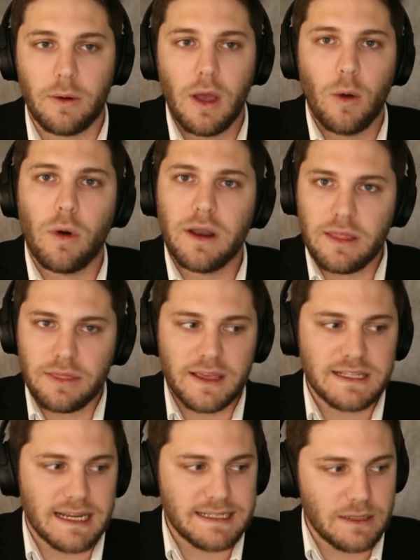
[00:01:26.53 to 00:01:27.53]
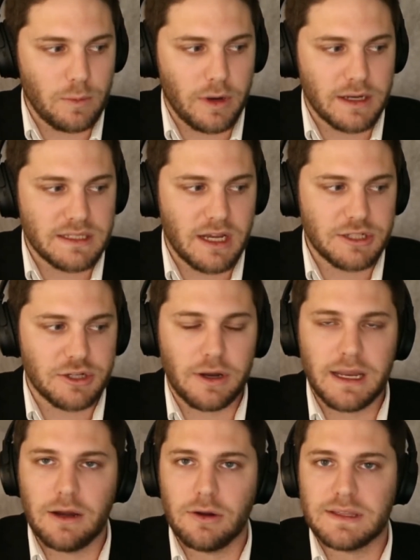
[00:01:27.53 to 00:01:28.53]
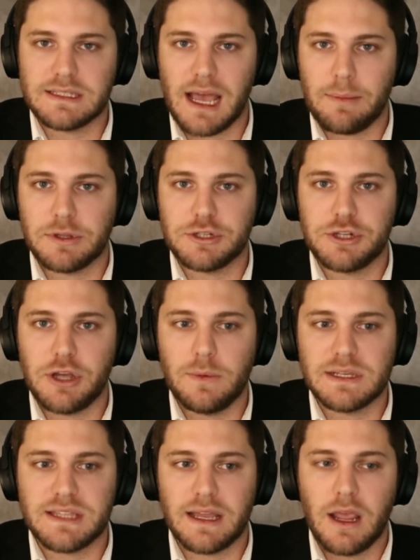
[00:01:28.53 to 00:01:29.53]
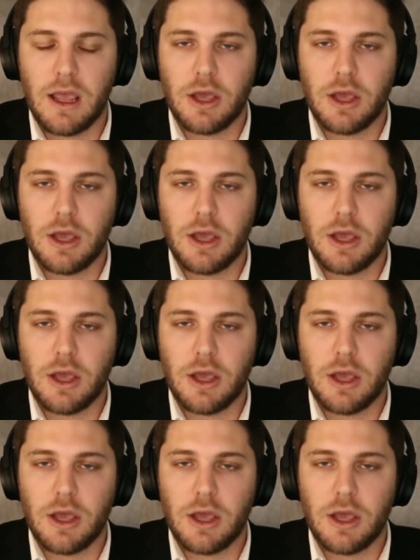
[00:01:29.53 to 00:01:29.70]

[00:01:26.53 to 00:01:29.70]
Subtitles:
One of the things I did want to touch on here at the top of the show is that